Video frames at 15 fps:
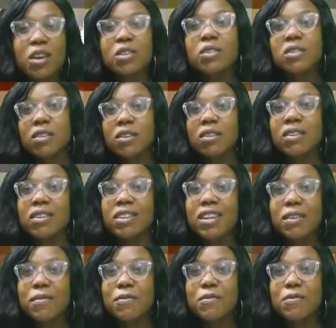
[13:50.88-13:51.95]
So
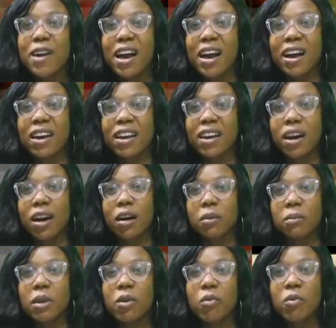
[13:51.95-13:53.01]
if you are
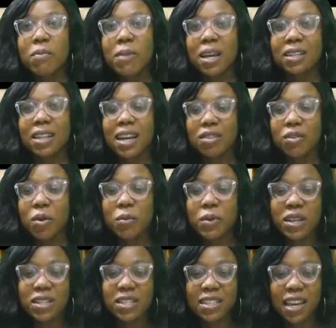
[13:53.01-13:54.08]
a woman that
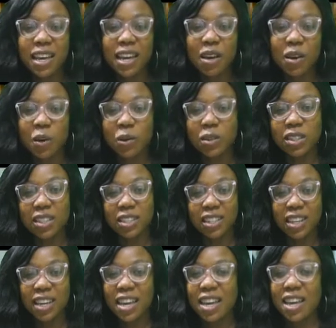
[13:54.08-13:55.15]
always honey,
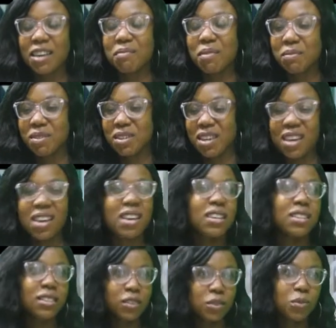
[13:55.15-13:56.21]
maybe
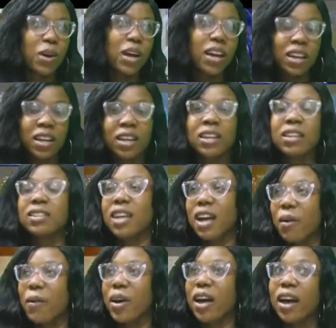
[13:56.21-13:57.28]
this one,
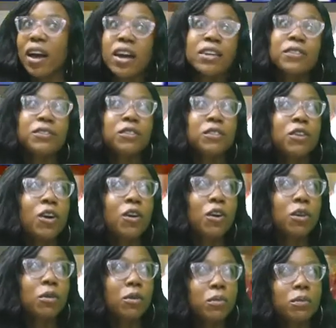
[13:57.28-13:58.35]
that one, you did not
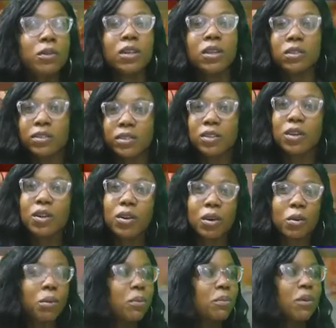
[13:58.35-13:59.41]
come
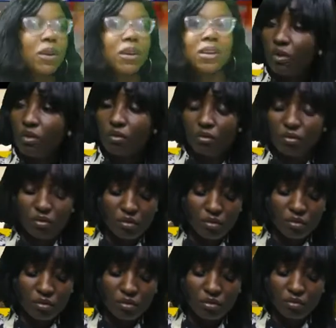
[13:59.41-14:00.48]
home,
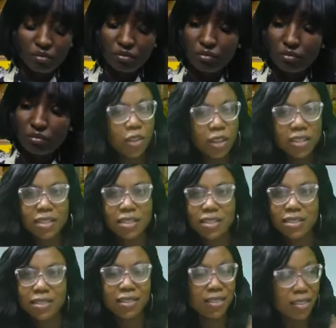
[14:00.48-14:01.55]

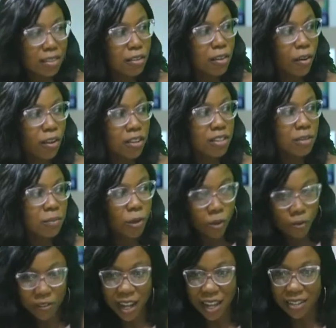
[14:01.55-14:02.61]
just cut him
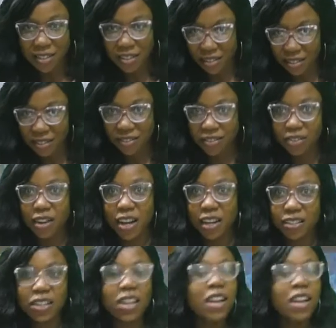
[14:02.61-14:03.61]
off that trash.